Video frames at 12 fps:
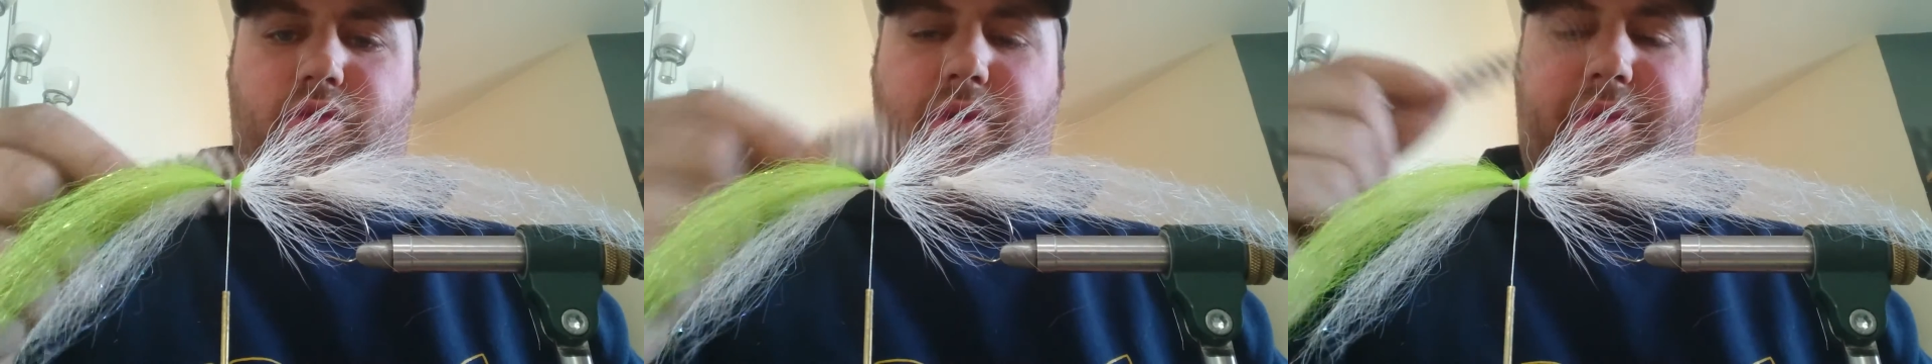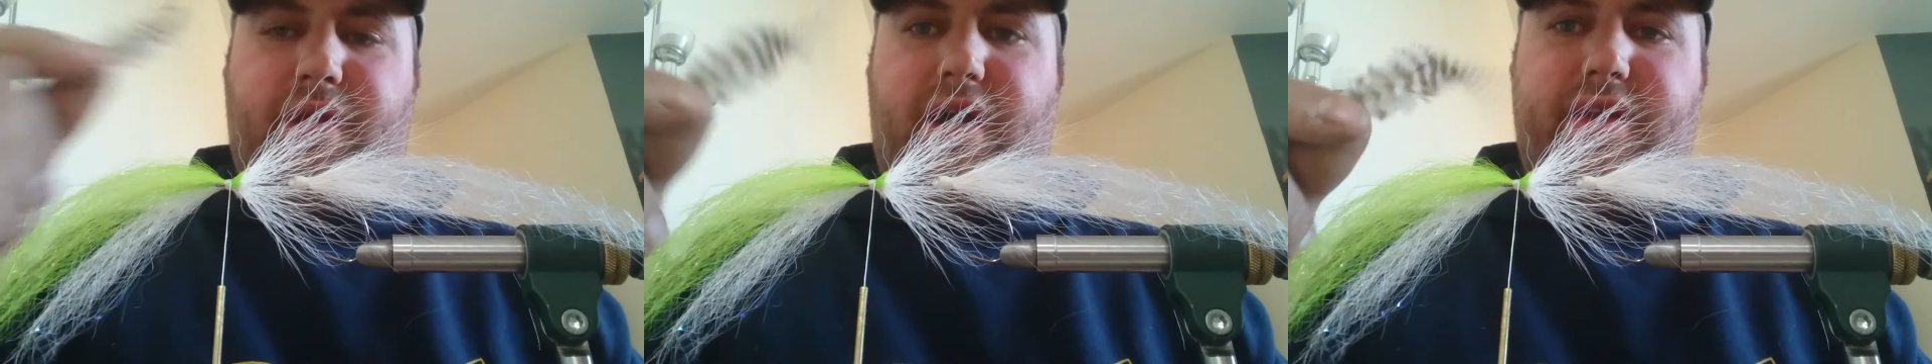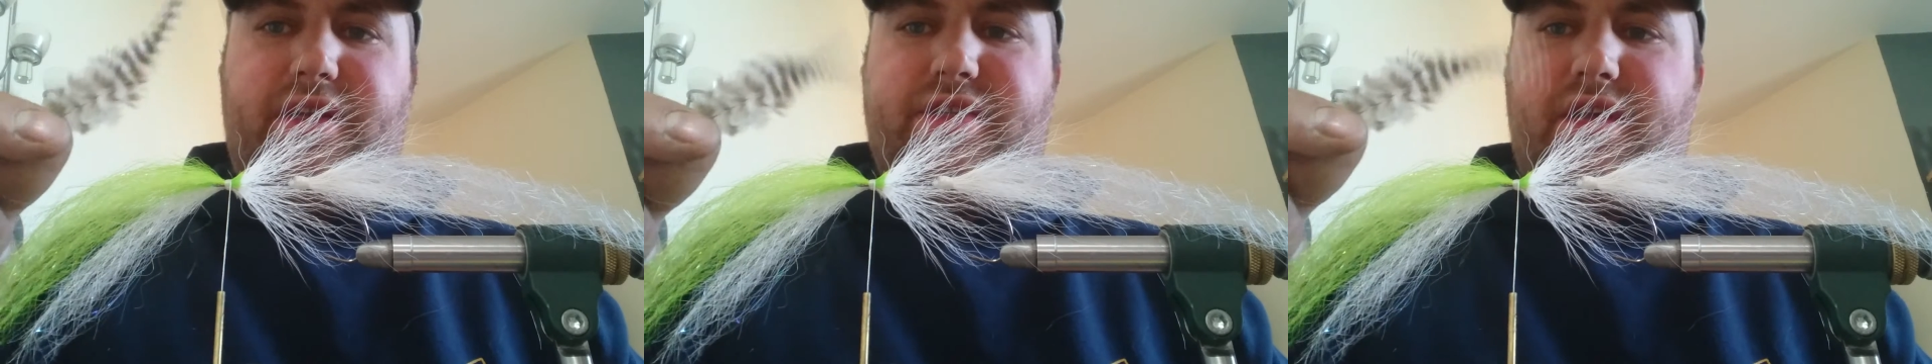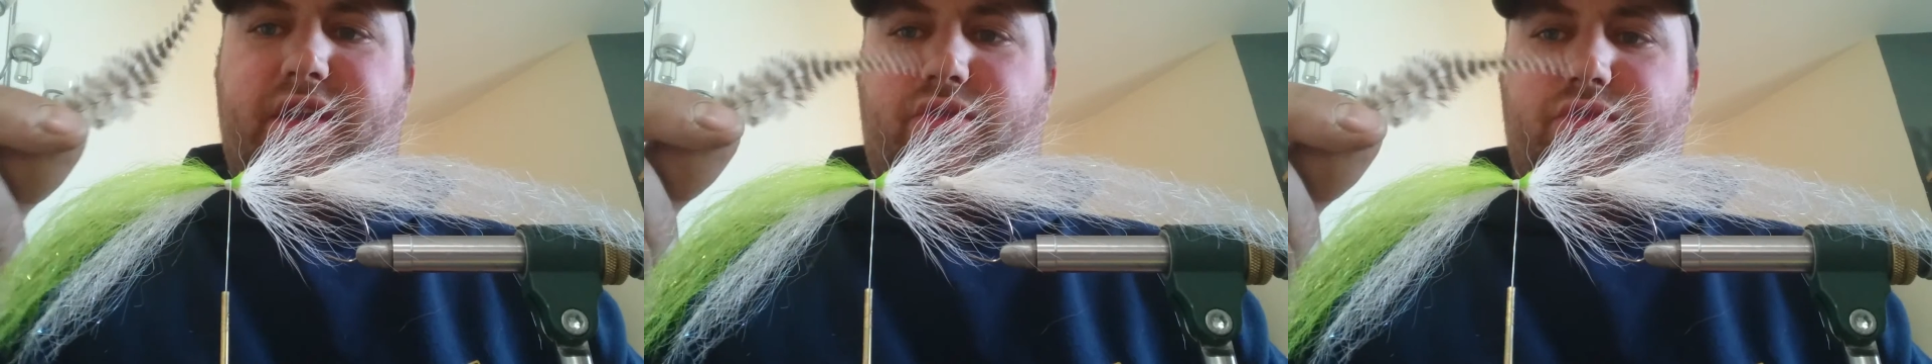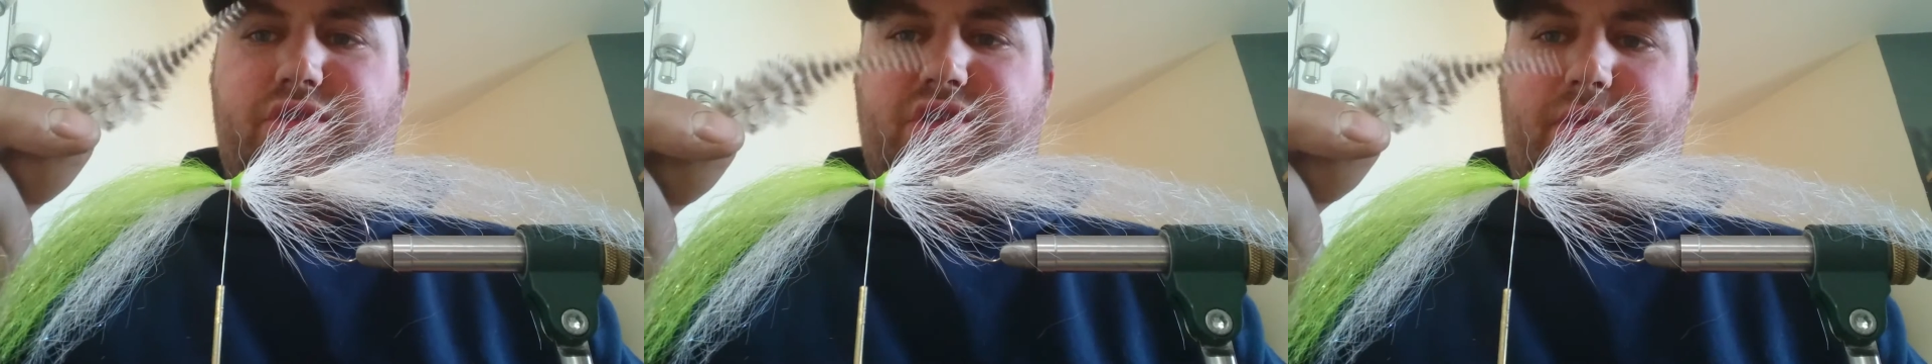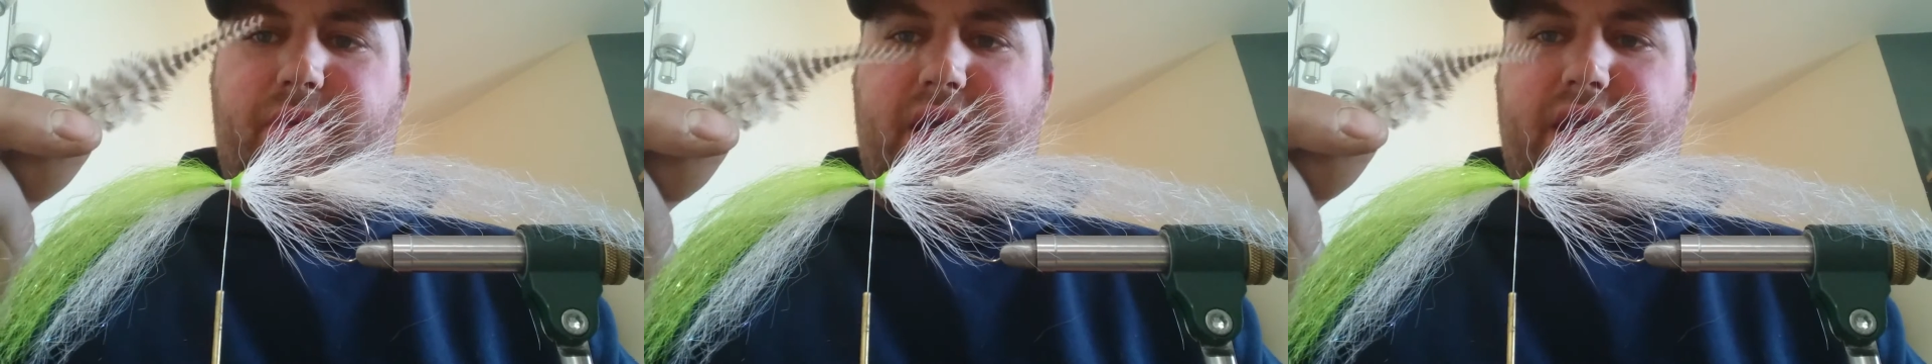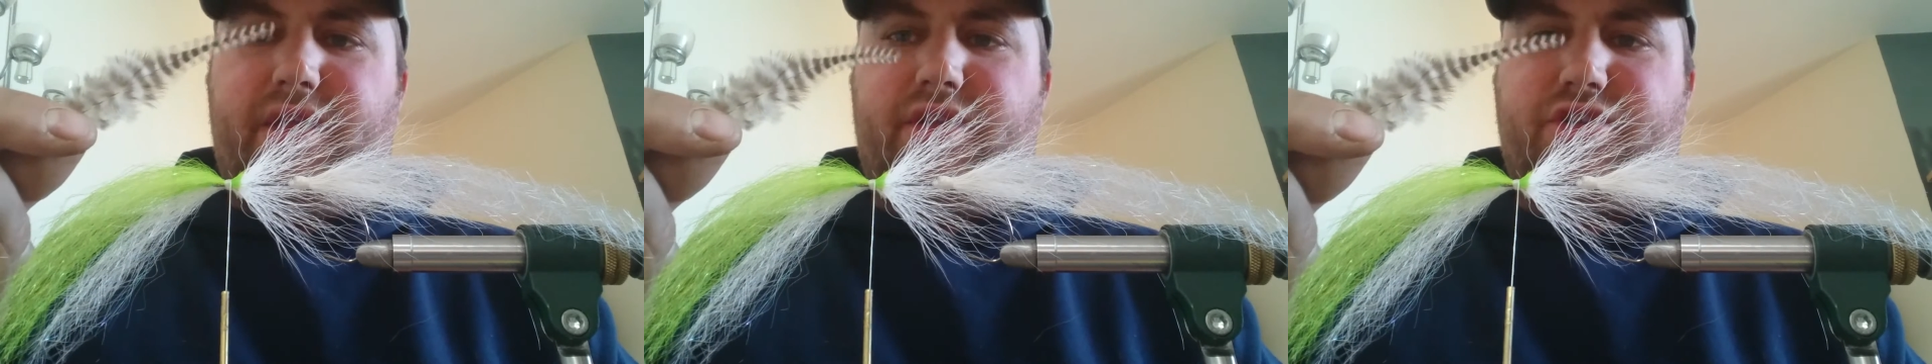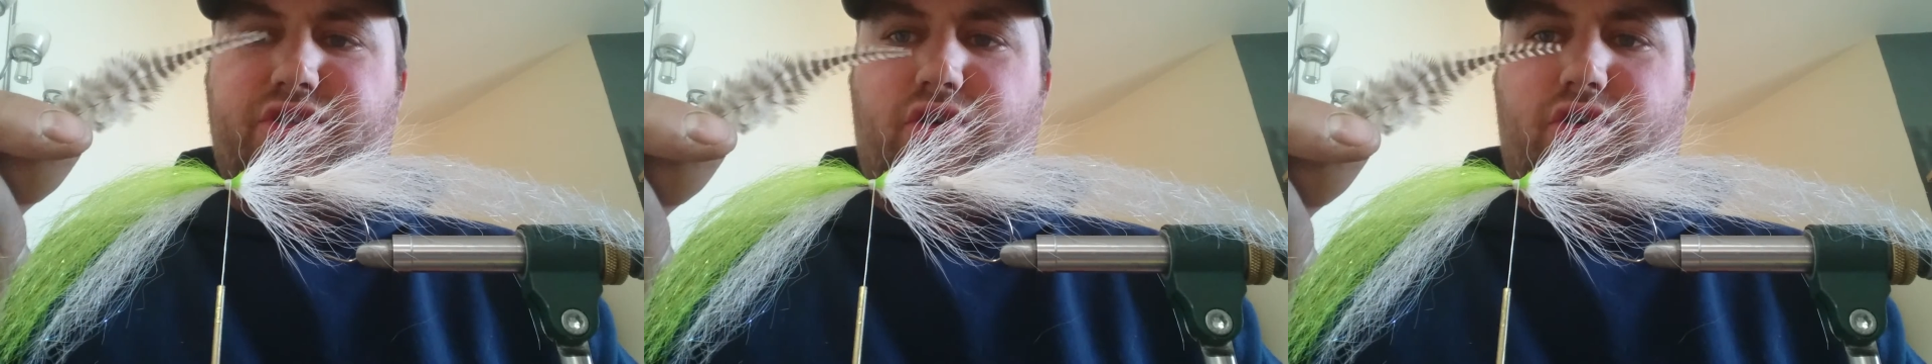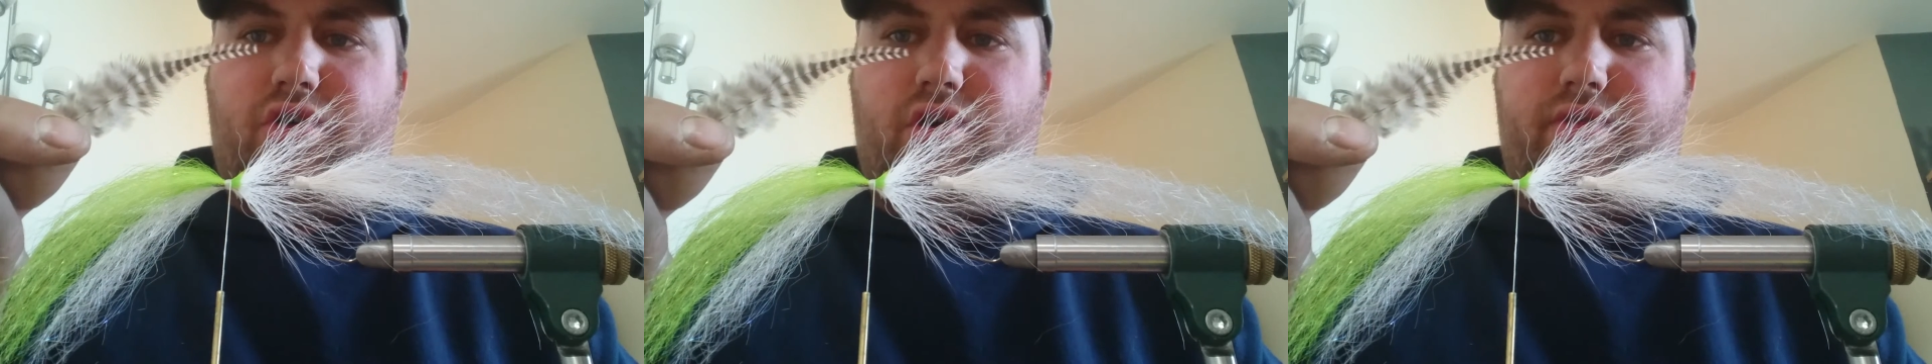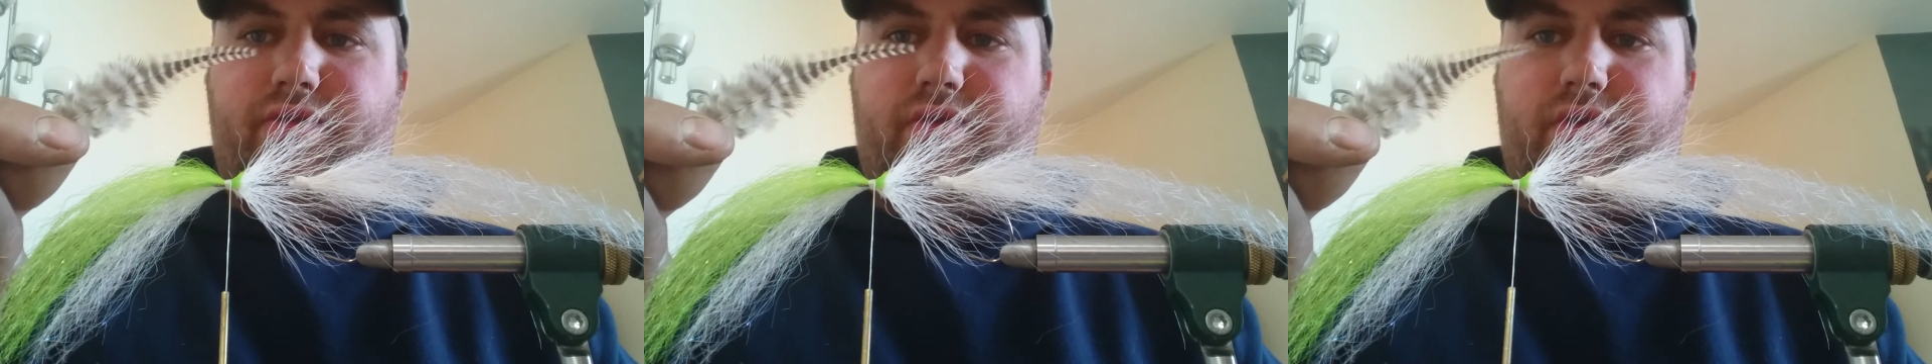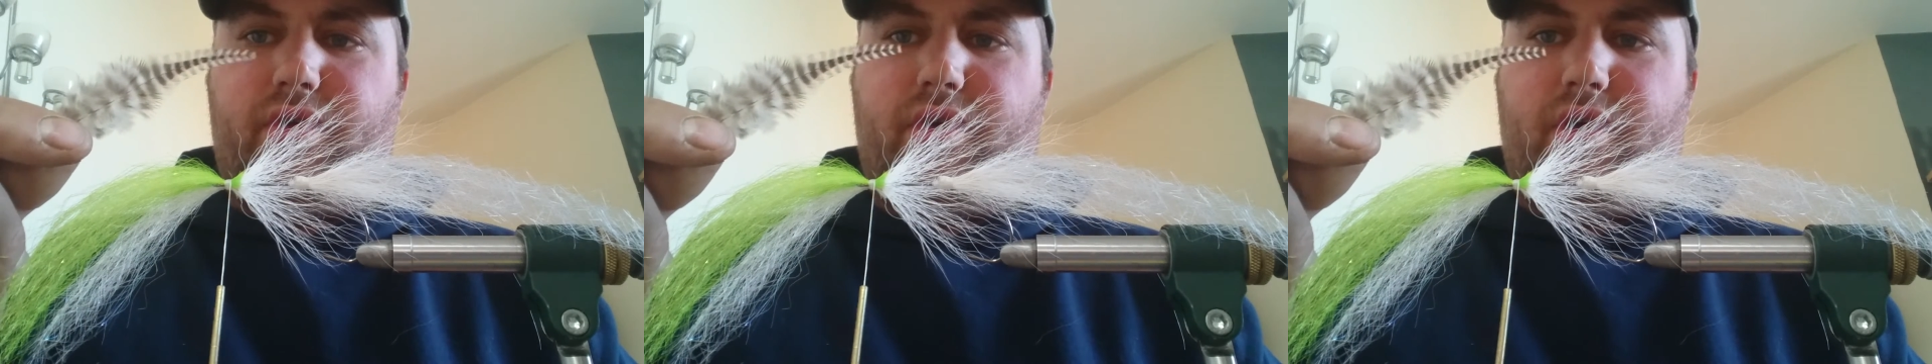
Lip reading: when I'm tying these in, I don't strip any of the stock off.